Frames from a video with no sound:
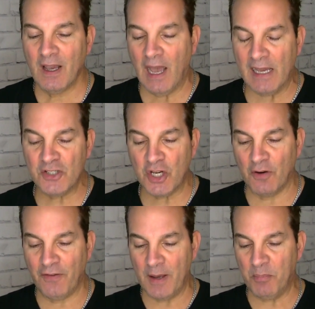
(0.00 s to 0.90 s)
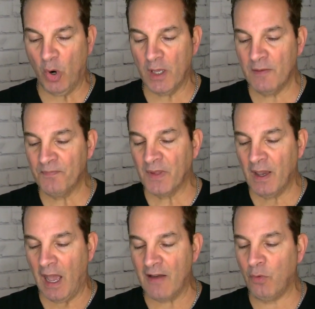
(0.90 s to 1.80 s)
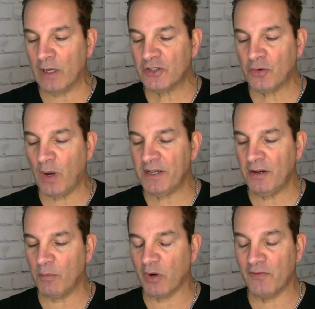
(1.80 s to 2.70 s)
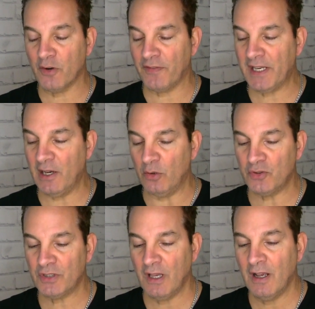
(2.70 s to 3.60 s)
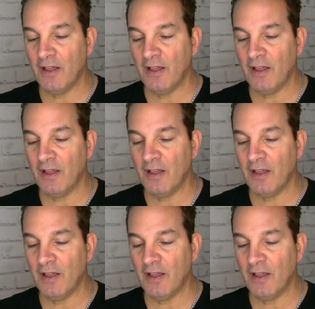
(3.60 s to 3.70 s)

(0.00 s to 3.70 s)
Hi Geo Fatboy. I have watched quite a number of your videos.